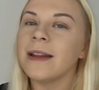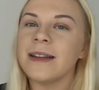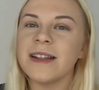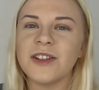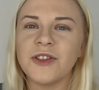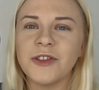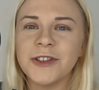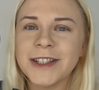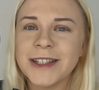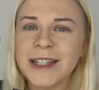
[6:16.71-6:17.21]

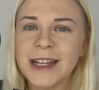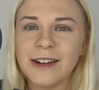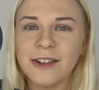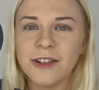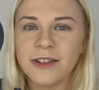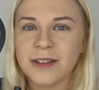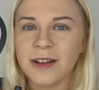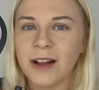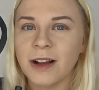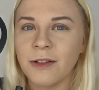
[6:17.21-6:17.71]
This honestly
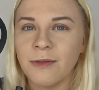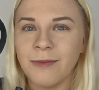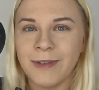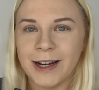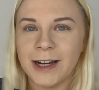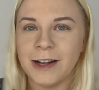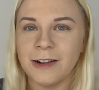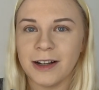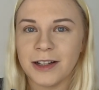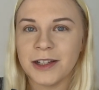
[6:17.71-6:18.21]
looks like a
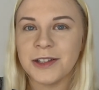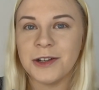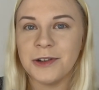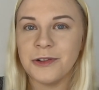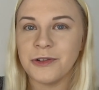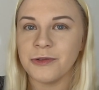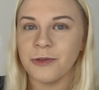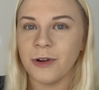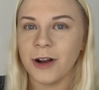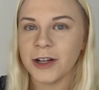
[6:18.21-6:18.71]
really nice
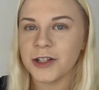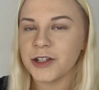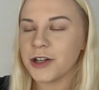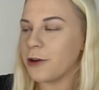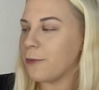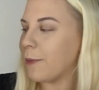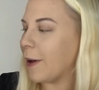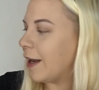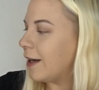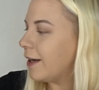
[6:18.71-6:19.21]
neutral
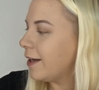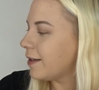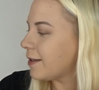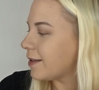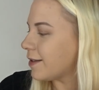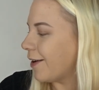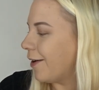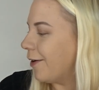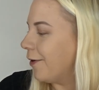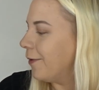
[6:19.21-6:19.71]
eyeshadow palette,
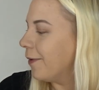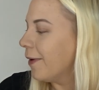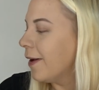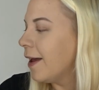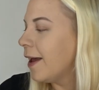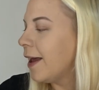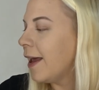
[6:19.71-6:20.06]
so